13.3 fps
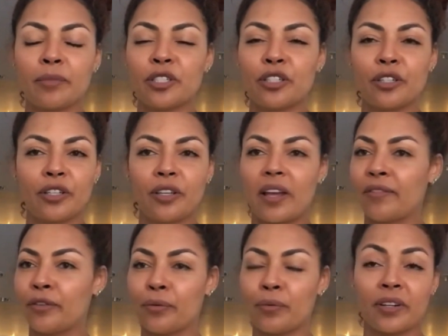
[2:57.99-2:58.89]
I'm sure
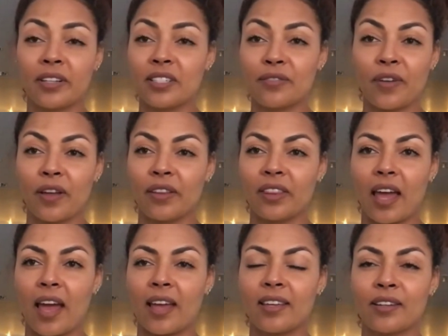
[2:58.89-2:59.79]
everyone has felt
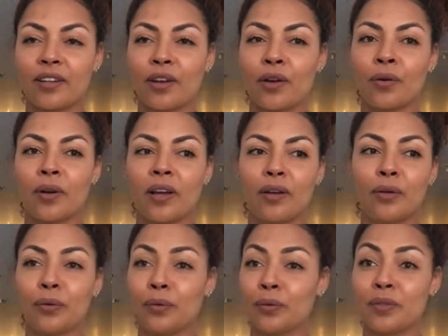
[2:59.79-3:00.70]
that,
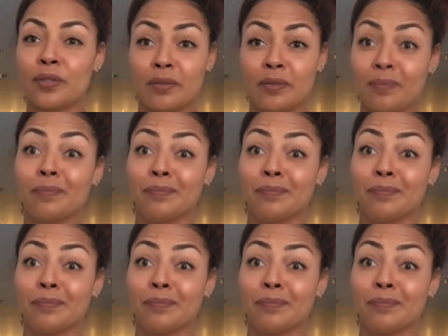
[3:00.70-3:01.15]
who's